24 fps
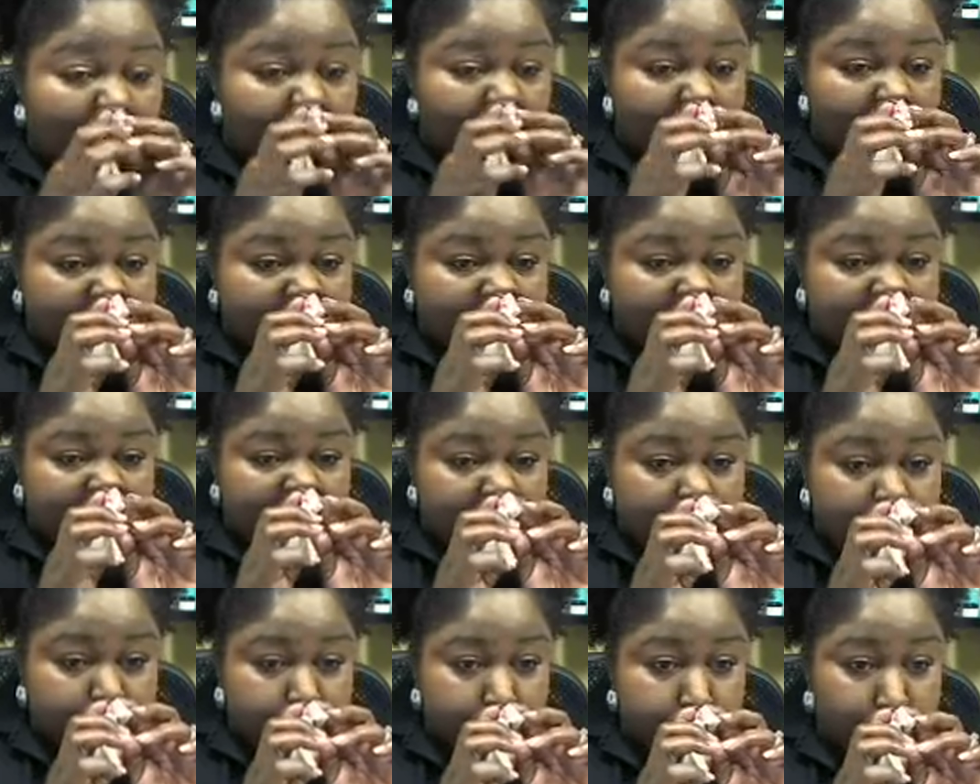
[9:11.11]
put a
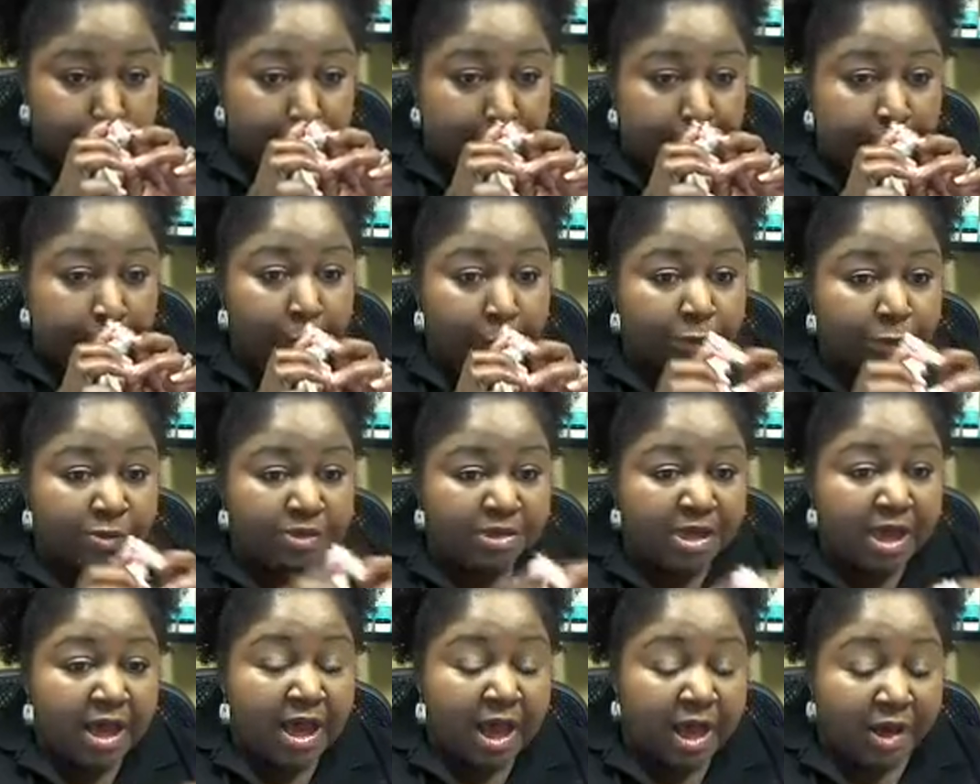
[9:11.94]
tissue to my nose.
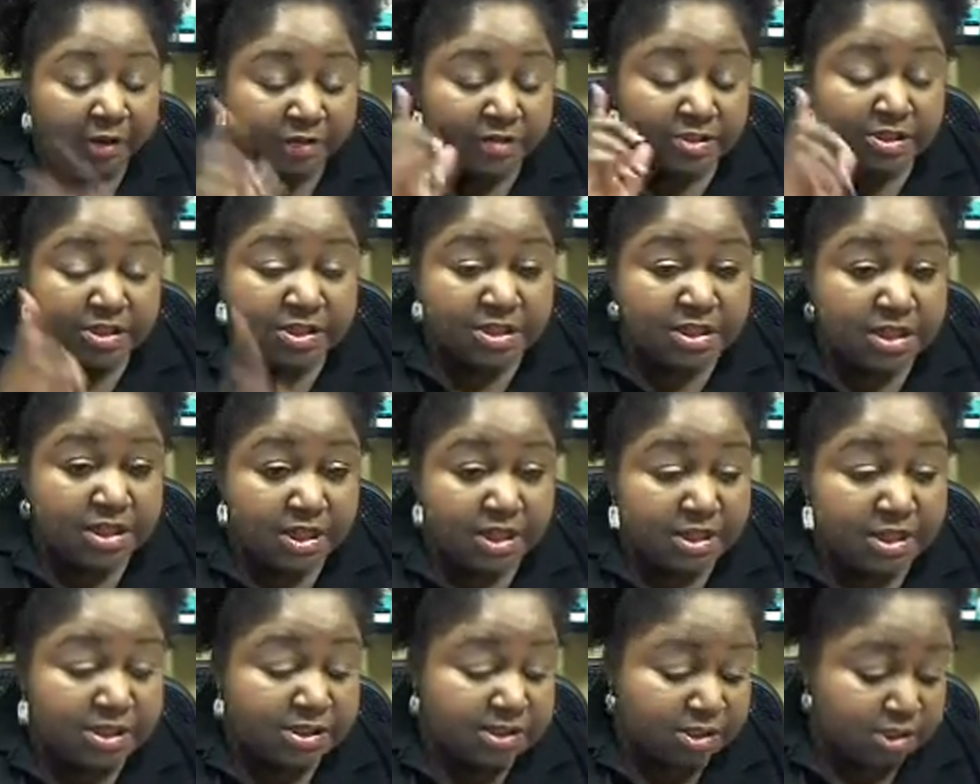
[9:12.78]
I
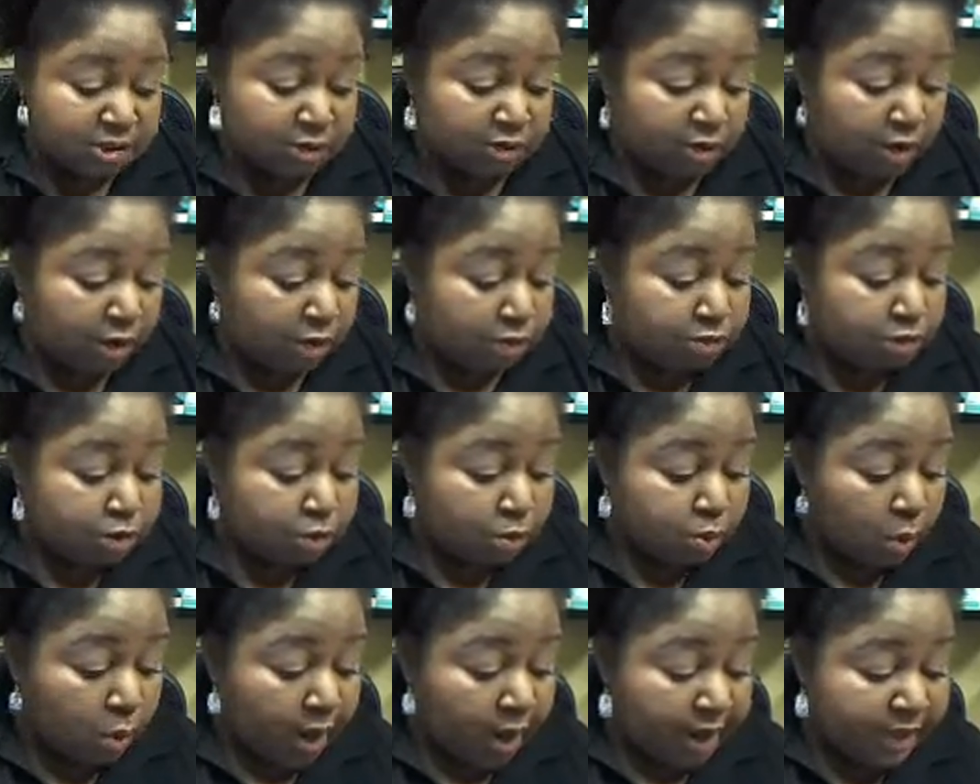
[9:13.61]
sneezed on y'all
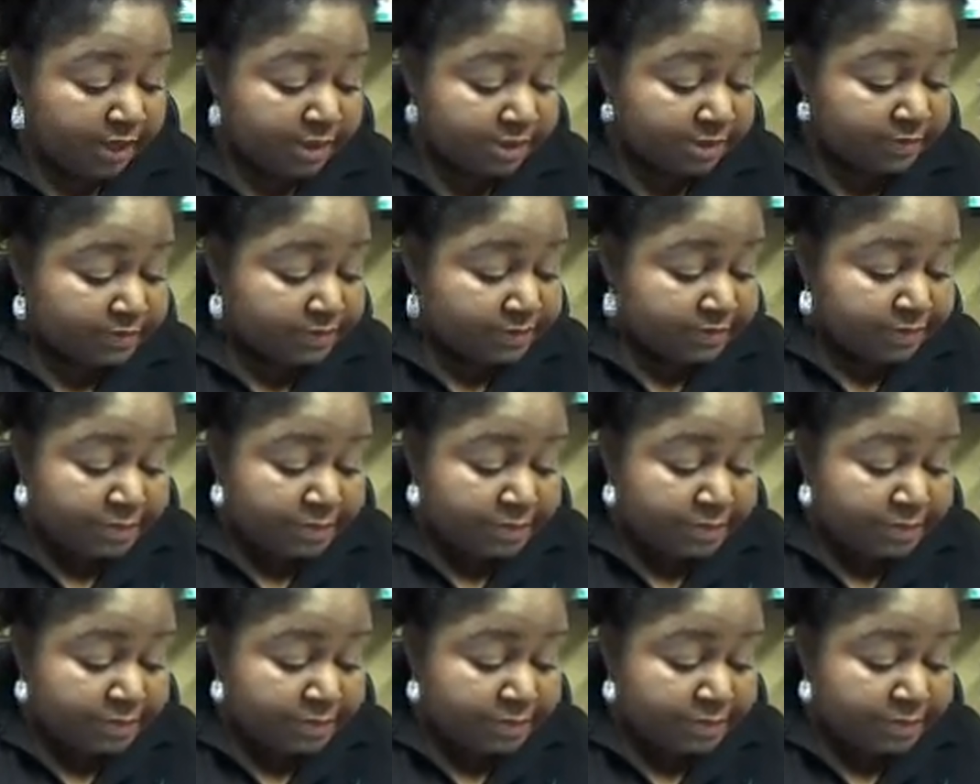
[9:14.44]
twice.